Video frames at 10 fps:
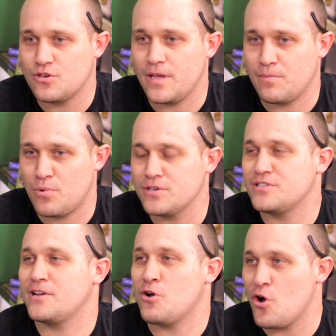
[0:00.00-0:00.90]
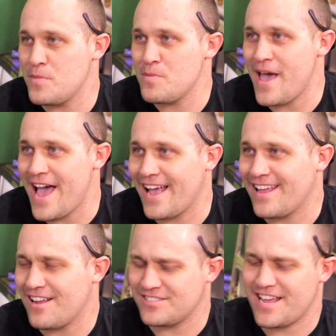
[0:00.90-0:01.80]
So he personally called me back,
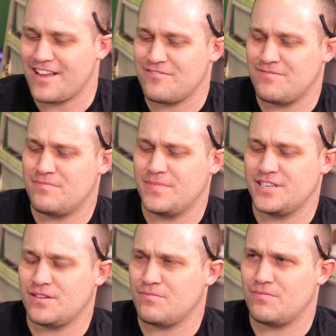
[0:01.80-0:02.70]
and I was like, mission.